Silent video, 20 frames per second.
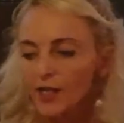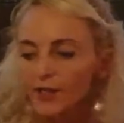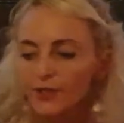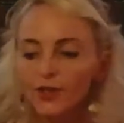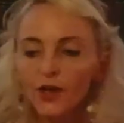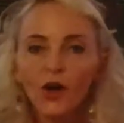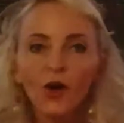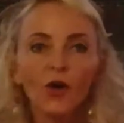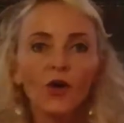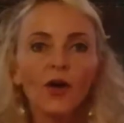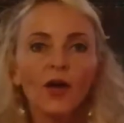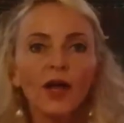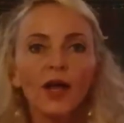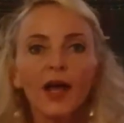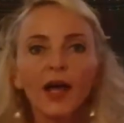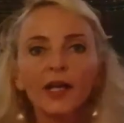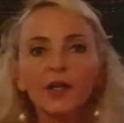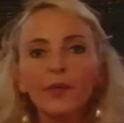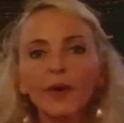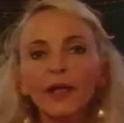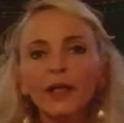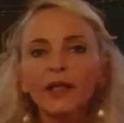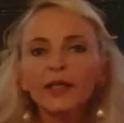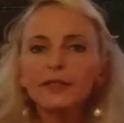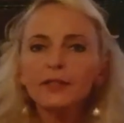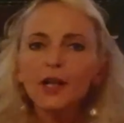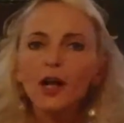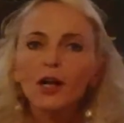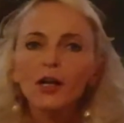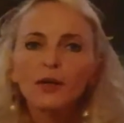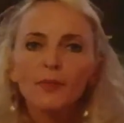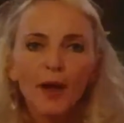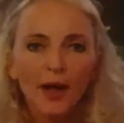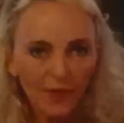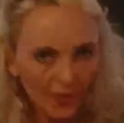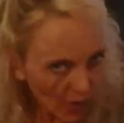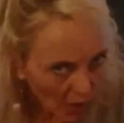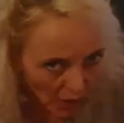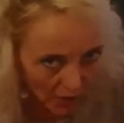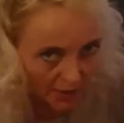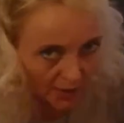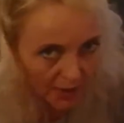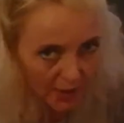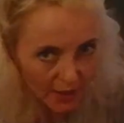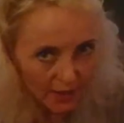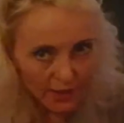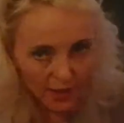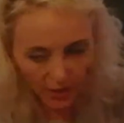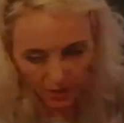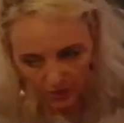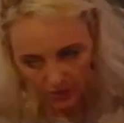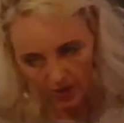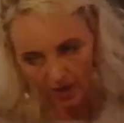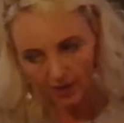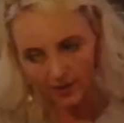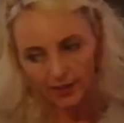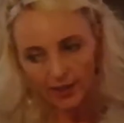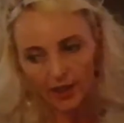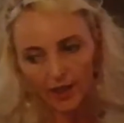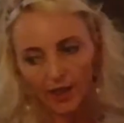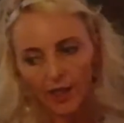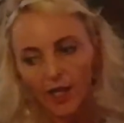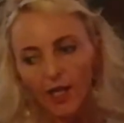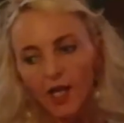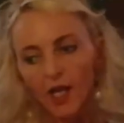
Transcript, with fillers: So, anyway, let's talk about the artisans in Uganda